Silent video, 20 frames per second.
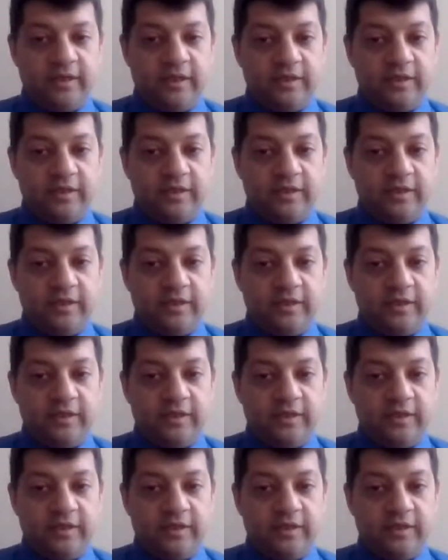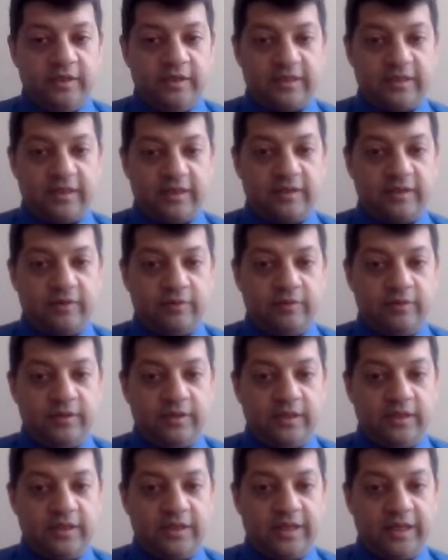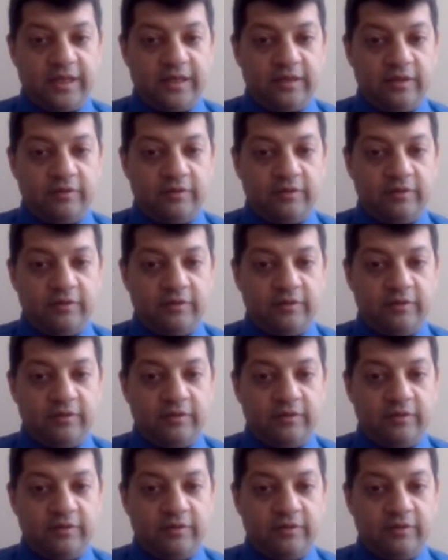His books are fantastic on getting